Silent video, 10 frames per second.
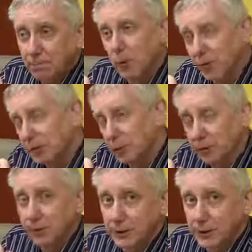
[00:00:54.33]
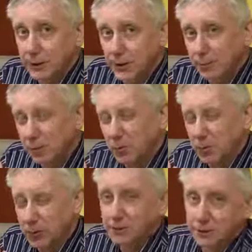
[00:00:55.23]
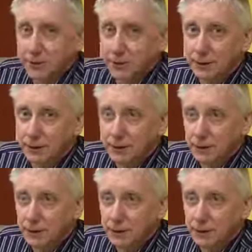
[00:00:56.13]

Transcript: well, that's what the figures say, but we actually think